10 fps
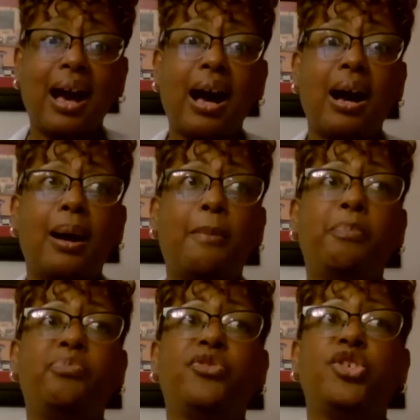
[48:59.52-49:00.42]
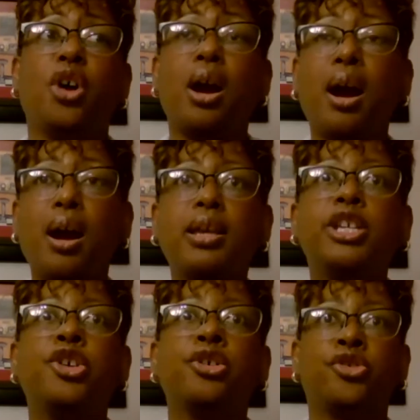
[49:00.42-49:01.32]
um, your heart,
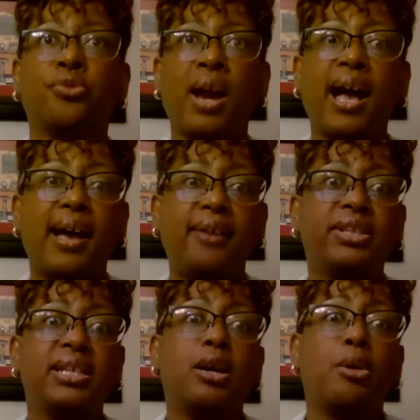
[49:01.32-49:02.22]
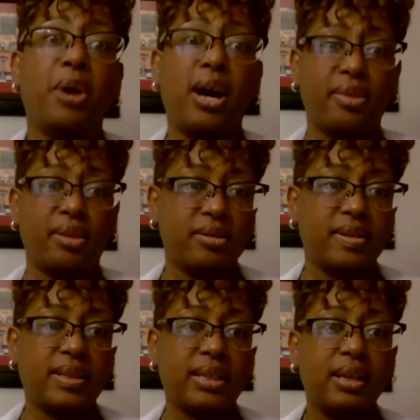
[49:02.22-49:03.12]
and your drive to help
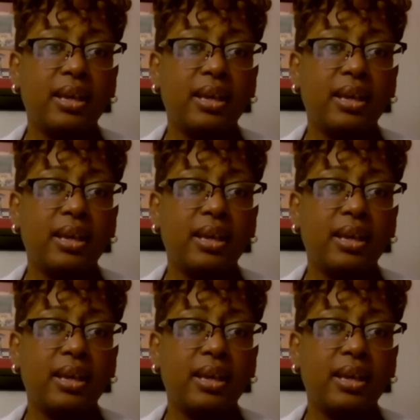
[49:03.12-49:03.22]
others.